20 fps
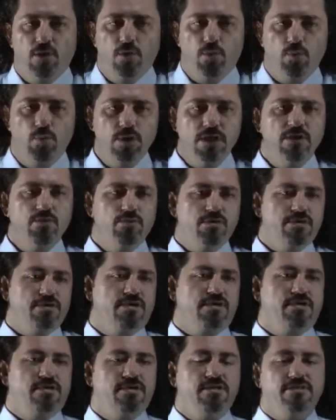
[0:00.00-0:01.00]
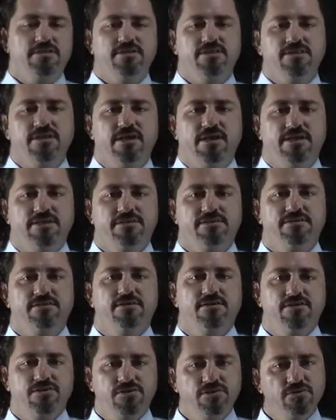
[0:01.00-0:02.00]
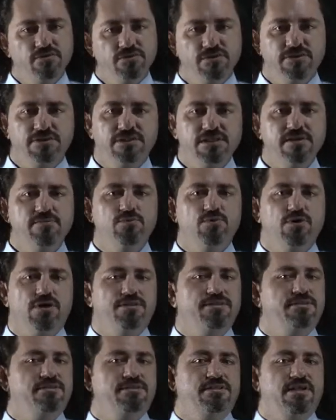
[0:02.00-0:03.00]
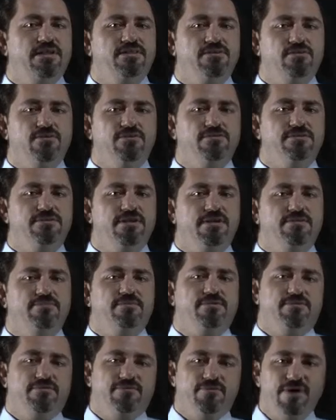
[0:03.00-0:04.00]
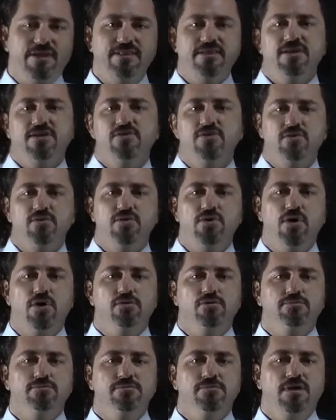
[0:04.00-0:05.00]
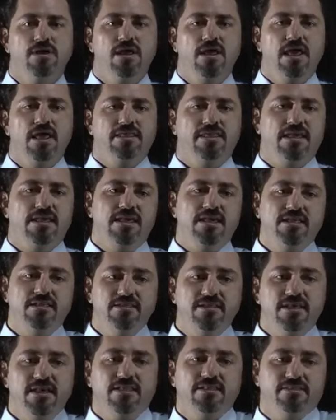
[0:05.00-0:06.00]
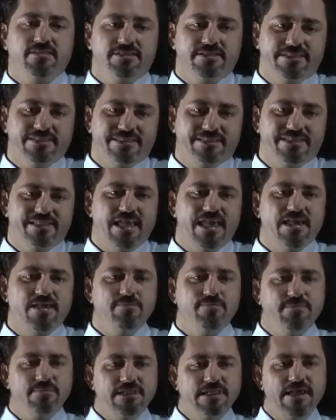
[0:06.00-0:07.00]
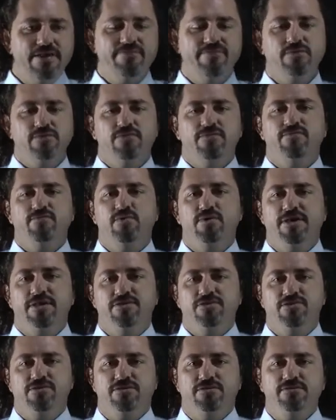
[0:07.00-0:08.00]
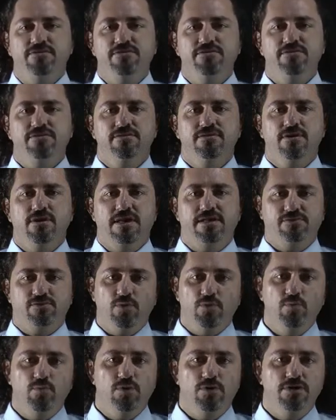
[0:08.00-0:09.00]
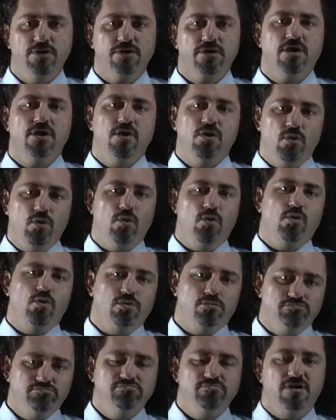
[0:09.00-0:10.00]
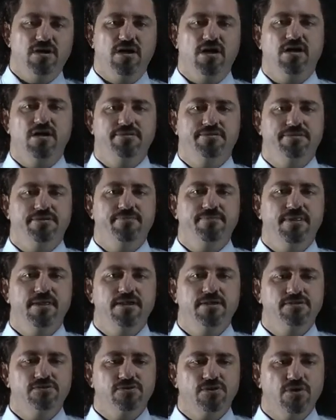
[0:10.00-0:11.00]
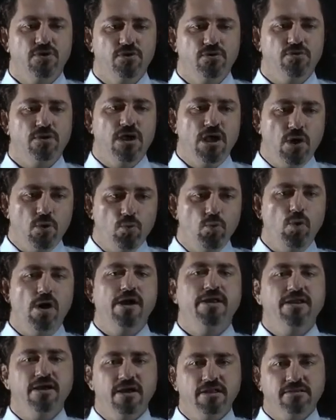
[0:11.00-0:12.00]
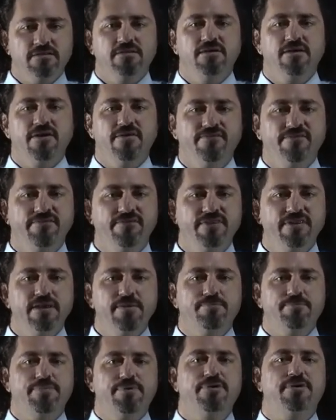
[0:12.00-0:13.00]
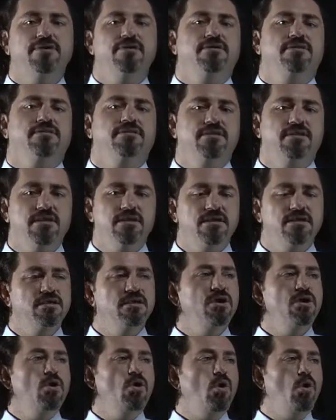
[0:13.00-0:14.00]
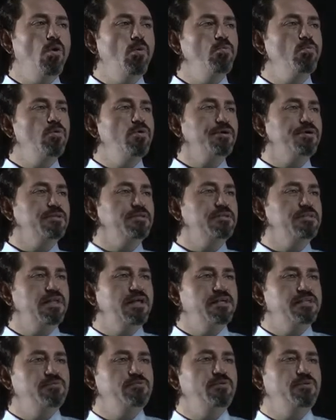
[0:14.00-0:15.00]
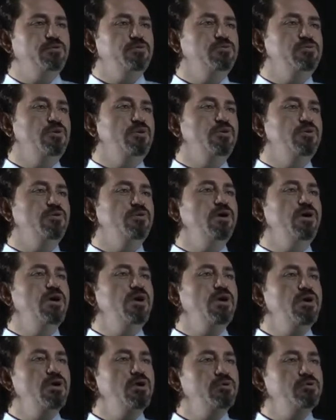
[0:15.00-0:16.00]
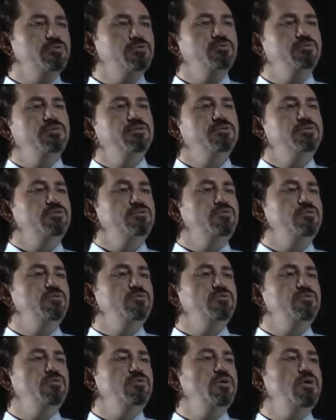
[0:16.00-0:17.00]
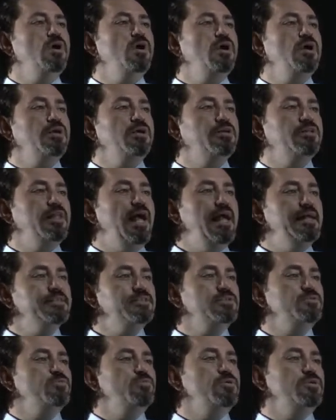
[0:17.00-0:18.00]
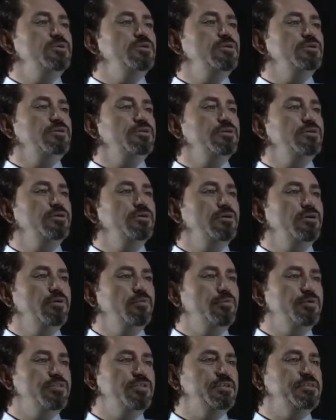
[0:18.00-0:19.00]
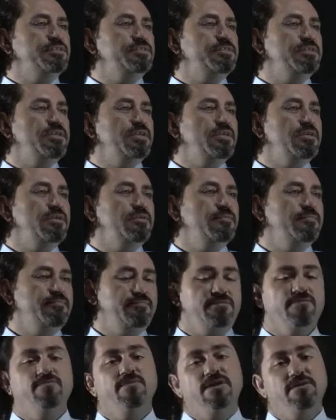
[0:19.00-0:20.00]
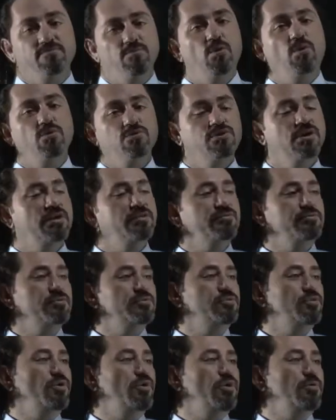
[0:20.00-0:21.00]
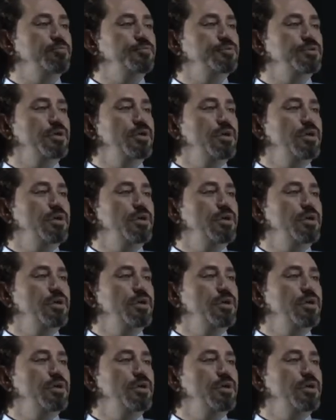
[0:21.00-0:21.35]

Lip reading: we work in the class, students seem to understand the content, but when they go home, they either get the same level of questions as homework or harder. So why not flip the homework and classwork? So students do classwork, which is in more general terms,